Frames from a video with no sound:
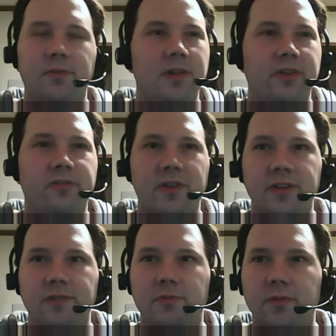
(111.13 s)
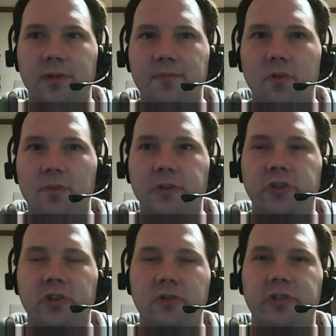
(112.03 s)
Well, actually, I guess it was really more
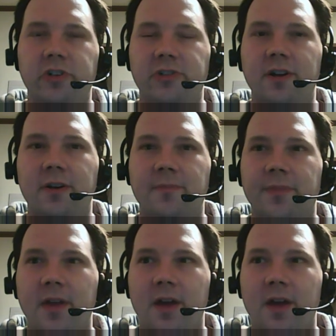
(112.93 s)
Michonne just there.